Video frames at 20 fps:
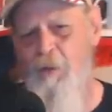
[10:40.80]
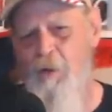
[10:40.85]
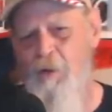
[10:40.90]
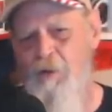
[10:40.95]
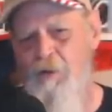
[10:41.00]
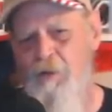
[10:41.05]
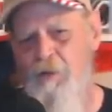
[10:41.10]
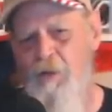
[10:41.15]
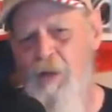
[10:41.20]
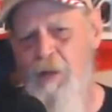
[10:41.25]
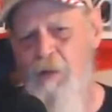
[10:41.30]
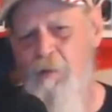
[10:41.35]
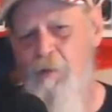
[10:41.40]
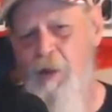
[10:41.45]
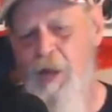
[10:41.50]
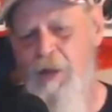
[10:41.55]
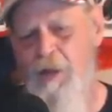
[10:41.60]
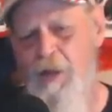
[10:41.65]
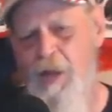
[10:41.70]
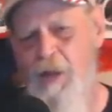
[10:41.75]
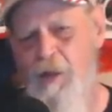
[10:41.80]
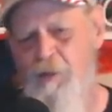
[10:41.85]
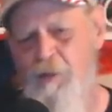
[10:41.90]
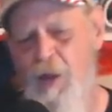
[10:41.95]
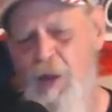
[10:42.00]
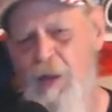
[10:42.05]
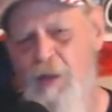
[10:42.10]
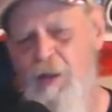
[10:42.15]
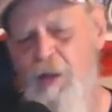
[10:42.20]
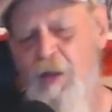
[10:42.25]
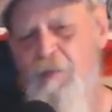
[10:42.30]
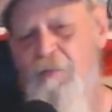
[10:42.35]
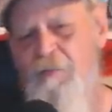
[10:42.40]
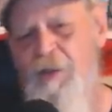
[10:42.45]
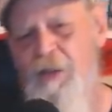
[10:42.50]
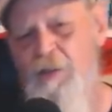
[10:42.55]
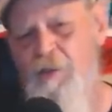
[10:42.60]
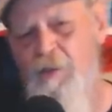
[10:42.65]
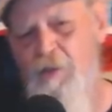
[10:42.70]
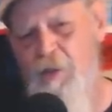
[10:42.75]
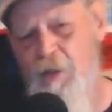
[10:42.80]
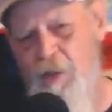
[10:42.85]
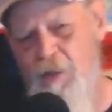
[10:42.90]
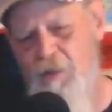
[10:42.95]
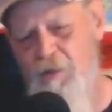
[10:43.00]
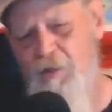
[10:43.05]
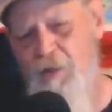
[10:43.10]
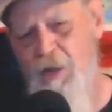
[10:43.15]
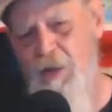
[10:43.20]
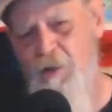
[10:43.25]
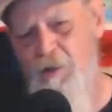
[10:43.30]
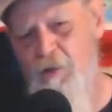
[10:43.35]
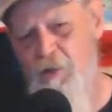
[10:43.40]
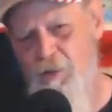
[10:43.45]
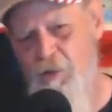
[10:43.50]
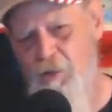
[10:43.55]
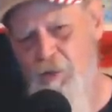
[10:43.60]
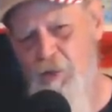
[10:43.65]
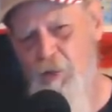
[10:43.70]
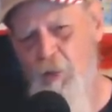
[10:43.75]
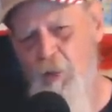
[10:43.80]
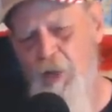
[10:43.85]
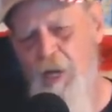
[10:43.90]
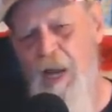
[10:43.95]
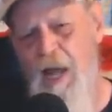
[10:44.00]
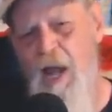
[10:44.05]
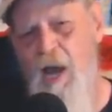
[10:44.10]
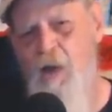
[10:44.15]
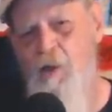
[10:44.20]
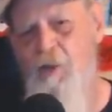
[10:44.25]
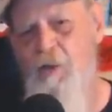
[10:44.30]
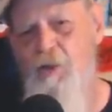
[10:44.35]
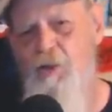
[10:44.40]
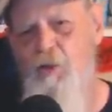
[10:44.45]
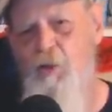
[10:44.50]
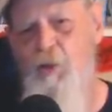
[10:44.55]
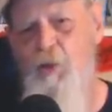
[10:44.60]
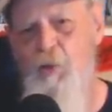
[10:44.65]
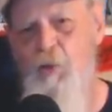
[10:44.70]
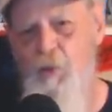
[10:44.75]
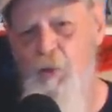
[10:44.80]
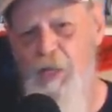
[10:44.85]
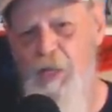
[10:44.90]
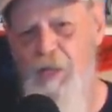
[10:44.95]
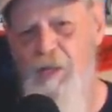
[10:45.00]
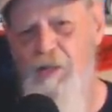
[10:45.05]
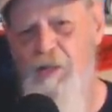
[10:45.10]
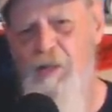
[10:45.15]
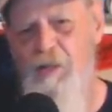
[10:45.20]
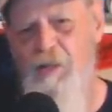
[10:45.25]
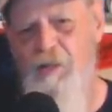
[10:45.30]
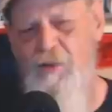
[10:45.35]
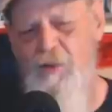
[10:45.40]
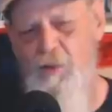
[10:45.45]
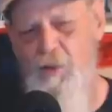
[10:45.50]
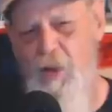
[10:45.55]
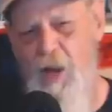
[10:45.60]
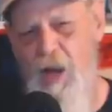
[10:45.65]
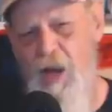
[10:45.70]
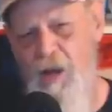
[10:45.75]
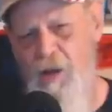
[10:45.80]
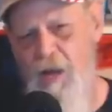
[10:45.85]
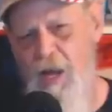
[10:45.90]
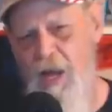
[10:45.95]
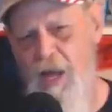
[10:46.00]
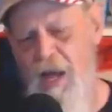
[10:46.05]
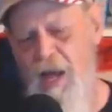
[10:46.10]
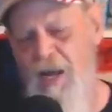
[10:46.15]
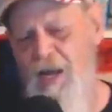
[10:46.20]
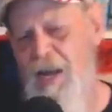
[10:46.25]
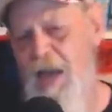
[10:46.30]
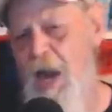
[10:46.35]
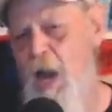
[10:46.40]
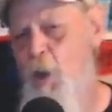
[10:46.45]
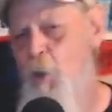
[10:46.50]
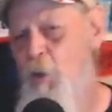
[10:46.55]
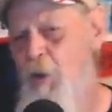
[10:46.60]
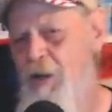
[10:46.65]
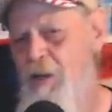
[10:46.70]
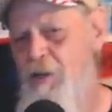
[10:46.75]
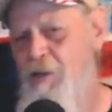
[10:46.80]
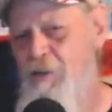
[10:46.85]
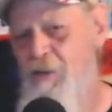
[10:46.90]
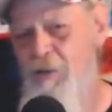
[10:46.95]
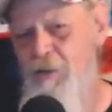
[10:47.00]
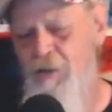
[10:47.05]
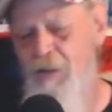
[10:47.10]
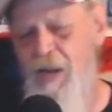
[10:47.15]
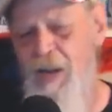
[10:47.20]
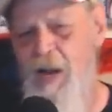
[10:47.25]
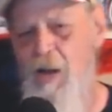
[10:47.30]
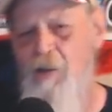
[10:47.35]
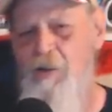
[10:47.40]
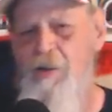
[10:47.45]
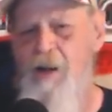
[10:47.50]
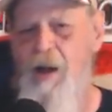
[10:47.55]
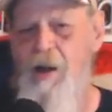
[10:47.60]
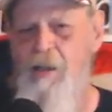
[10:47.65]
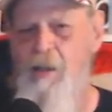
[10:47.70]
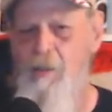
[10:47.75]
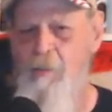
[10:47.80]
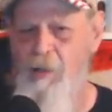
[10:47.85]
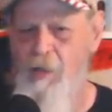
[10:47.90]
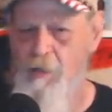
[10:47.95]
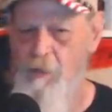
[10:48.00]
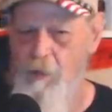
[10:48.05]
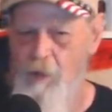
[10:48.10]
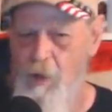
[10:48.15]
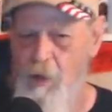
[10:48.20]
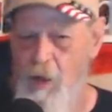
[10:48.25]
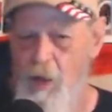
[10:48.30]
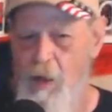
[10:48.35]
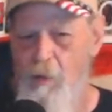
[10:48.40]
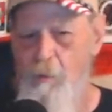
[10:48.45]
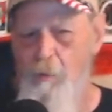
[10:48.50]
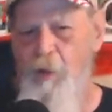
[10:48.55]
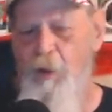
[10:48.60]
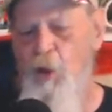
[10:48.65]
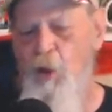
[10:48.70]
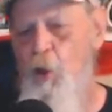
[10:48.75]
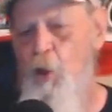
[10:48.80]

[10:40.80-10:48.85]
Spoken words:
of the Senate right now trying to convince senators to allow the truth into this trial, allow witnesses, allow documents, pull